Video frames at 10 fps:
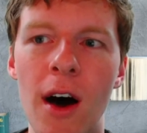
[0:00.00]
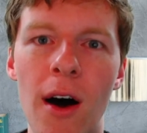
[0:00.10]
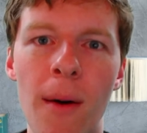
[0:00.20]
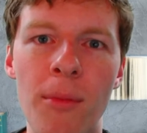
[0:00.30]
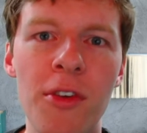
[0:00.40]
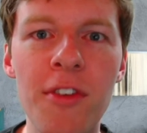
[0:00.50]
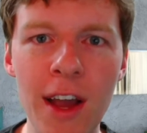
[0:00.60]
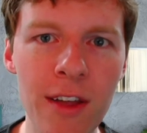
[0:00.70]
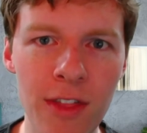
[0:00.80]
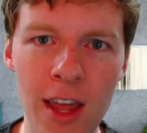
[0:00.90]
The
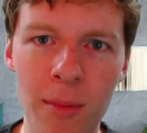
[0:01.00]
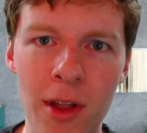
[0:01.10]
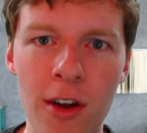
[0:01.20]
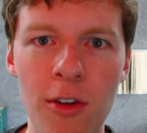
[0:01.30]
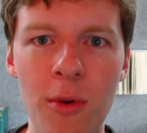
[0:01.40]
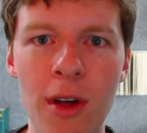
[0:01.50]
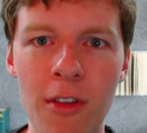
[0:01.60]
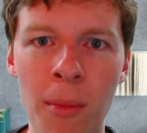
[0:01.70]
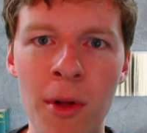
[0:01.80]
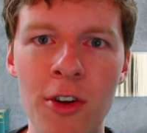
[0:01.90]
second thing I'm going to do
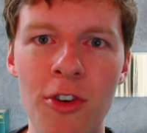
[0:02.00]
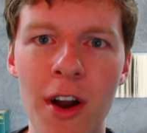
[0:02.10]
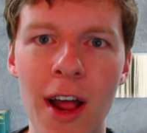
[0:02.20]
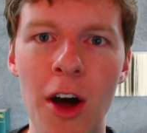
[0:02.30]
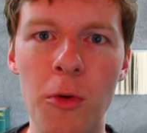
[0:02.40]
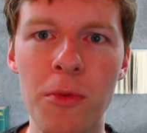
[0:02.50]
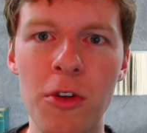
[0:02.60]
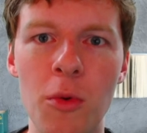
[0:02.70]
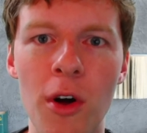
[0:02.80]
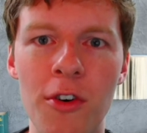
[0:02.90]
is I'm going to try to help
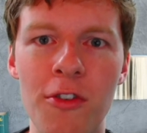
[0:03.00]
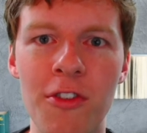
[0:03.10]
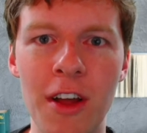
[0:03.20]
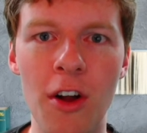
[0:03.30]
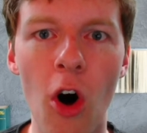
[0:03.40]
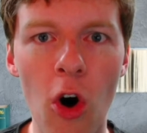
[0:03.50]
you understand